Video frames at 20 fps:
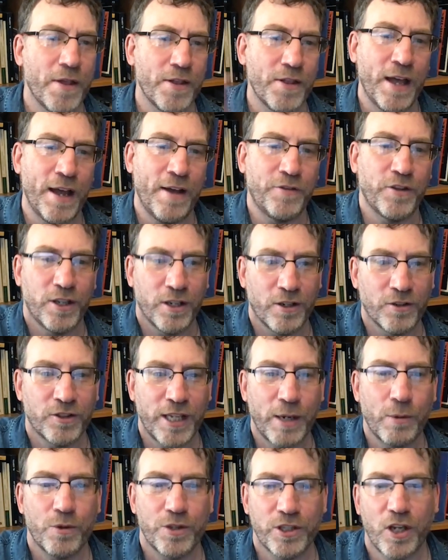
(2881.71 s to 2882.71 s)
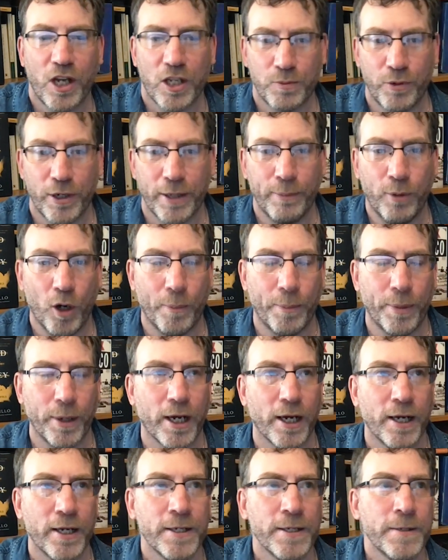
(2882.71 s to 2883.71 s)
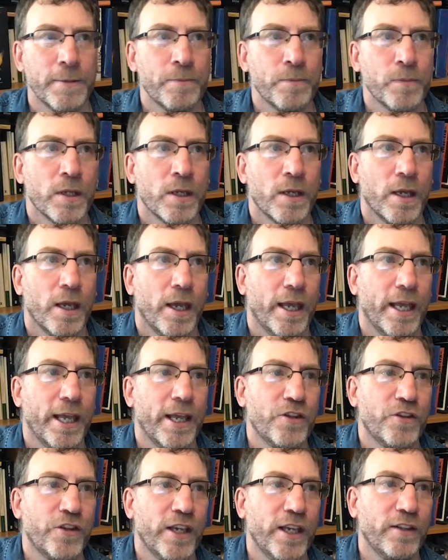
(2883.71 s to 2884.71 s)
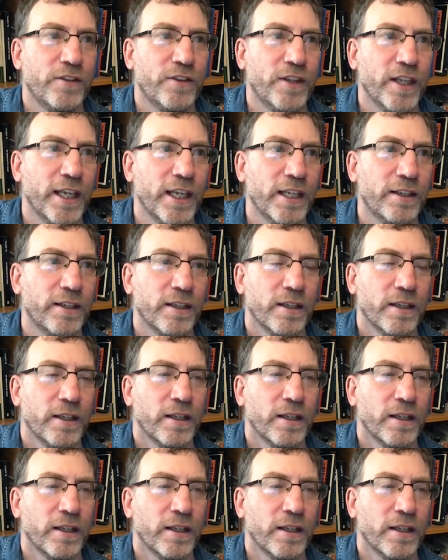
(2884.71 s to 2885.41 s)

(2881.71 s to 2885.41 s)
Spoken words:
then they have to kind of say, well, this guy's pretty popular, is he did,